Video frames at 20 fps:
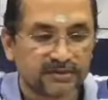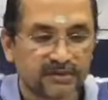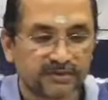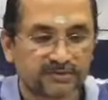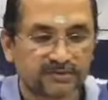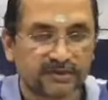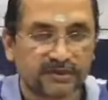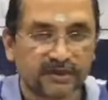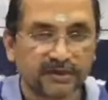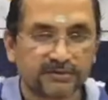I've
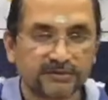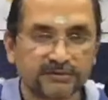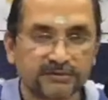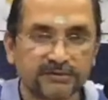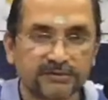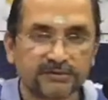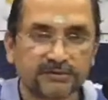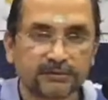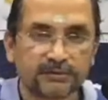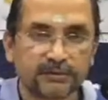attached
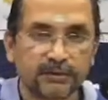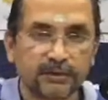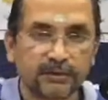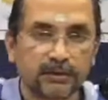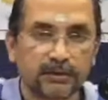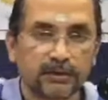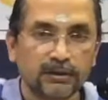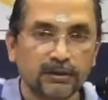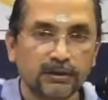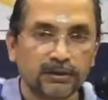it
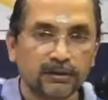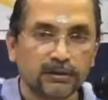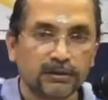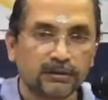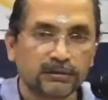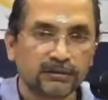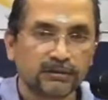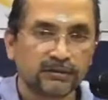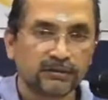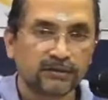
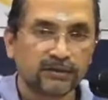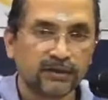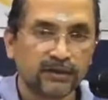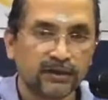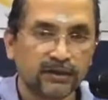to the